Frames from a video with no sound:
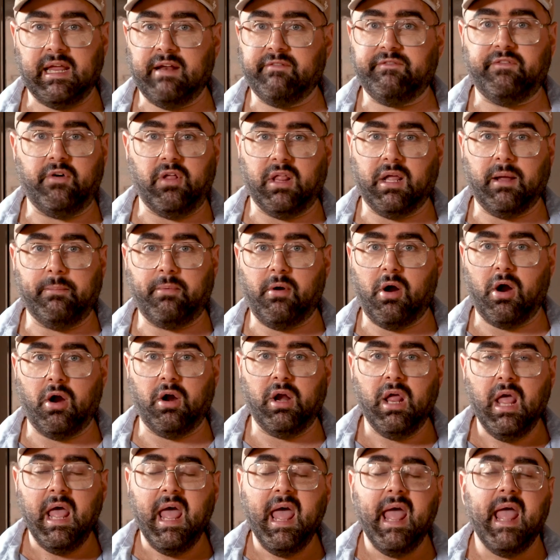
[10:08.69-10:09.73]
and falling apart.
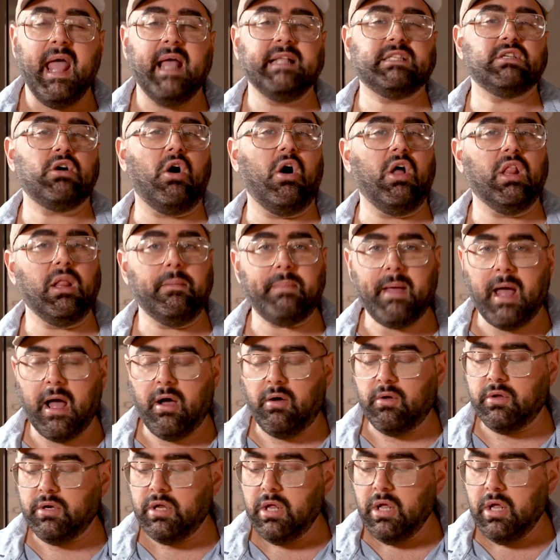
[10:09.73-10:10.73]
It's all about